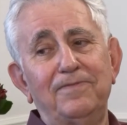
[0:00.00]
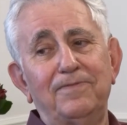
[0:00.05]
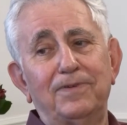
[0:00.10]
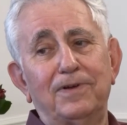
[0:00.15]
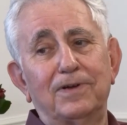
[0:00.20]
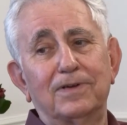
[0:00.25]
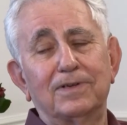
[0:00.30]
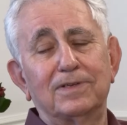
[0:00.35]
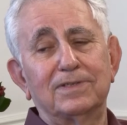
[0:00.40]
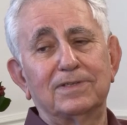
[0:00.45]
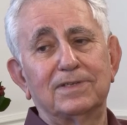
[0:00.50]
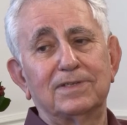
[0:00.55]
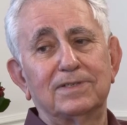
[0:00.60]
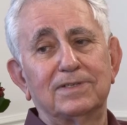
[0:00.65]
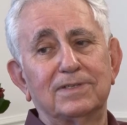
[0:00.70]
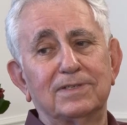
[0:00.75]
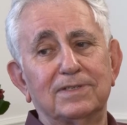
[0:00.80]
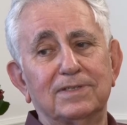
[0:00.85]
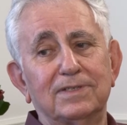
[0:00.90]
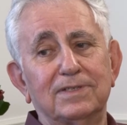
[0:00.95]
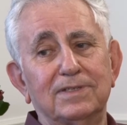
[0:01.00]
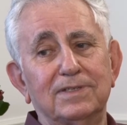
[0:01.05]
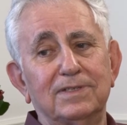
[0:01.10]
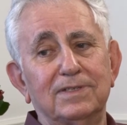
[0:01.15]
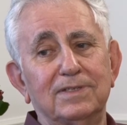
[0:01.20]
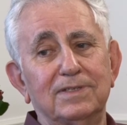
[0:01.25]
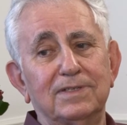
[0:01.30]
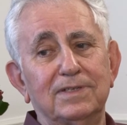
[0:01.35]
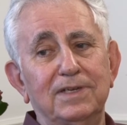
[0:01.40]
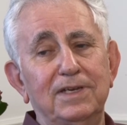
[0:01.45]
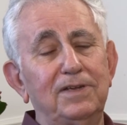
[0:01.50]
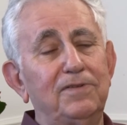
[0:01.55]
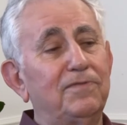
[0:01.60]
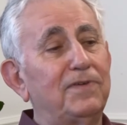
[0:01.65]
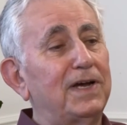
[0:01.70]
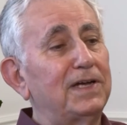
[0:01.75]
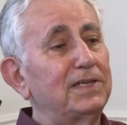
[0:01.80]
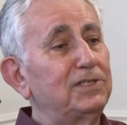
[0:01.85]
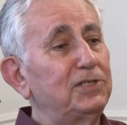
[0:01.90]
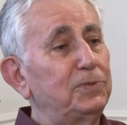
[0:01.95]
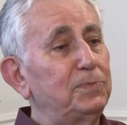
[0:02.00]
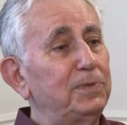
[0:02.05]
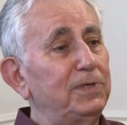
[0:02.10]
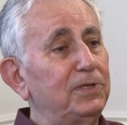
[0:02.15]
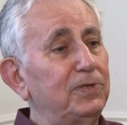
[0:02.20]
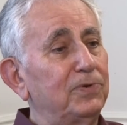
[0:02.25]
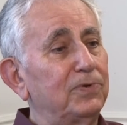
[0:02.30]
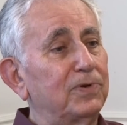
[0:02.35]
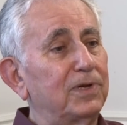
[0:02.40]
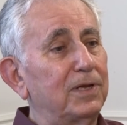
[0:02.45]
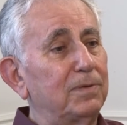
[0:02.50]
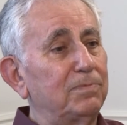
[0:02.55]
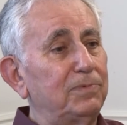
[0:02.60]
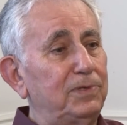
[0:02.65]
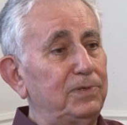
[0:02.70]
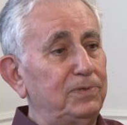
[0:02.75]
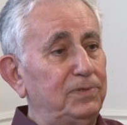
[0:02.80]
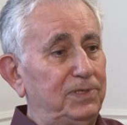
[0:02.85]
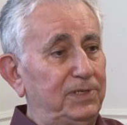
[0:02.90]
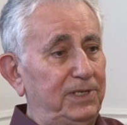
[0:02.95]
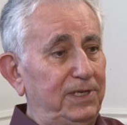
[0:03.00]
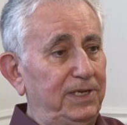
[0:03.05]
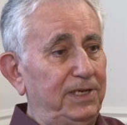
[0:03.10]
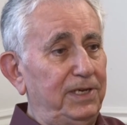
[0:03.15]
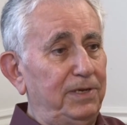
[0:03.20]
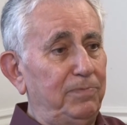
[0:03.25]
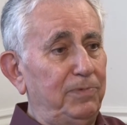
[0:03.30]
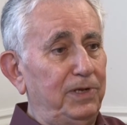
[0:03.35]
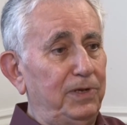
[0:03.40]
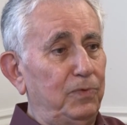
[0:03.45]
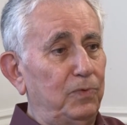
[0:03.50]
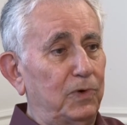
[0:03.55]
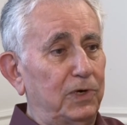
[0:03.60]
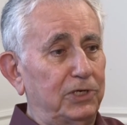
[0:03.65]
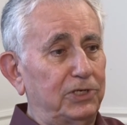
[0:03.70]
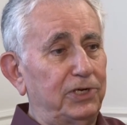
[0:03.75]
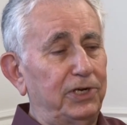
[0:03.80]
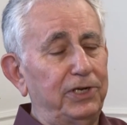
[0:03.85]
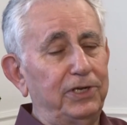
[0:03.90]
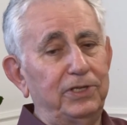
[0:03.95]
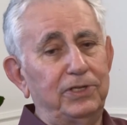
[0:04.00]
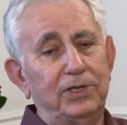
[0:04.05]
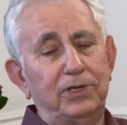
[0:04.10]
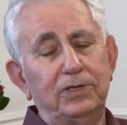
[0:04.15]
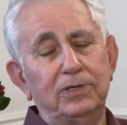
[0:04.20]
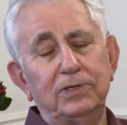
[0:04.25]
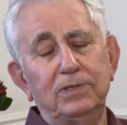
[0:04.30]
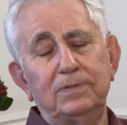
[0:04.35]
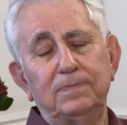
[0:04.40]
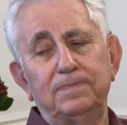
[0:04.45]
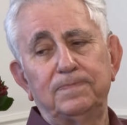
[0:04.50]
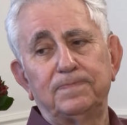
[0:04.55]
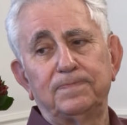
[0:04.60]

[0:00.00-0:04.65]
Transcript: Fox invites me to come to see him in Washington